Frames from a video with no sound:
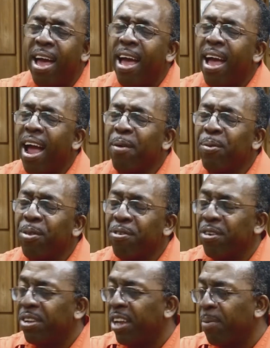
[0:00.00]
I remember the
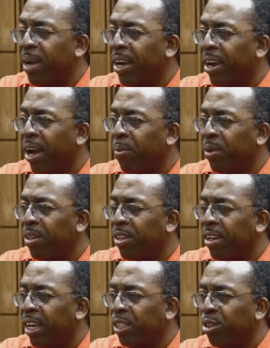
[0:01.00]
first time I went to the
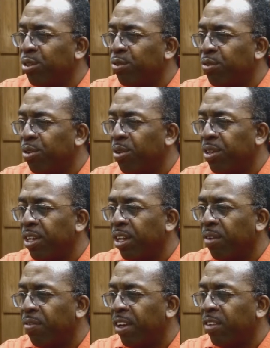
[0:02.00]
National
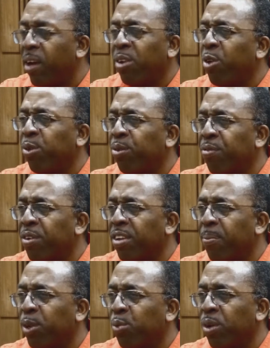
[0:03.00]
Storytelling Festival. I don't know if it was the first
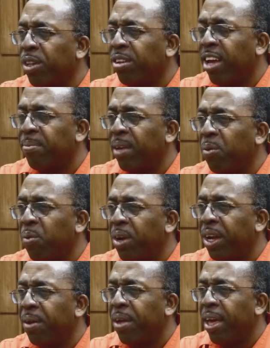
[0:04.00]
time, but it was one of the times I
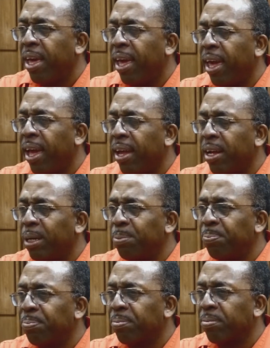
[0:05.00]
went.
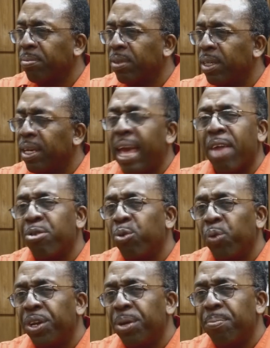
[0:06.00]
And Captain
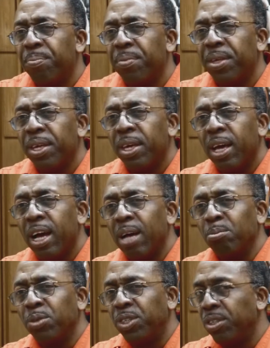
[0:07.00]
Wyndham,
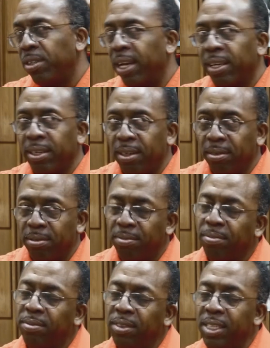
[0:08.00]
which is like,
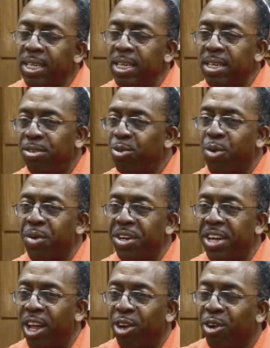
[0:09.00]
the
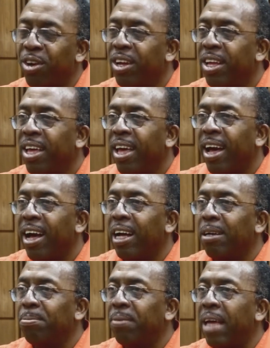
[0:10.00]
storyteller,
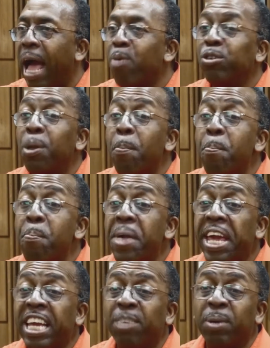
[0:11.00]
I was
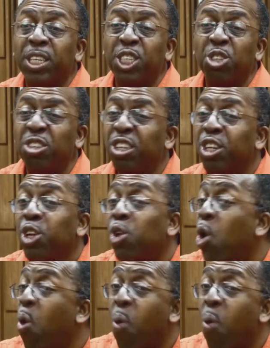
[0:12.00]
amazed because there's this little old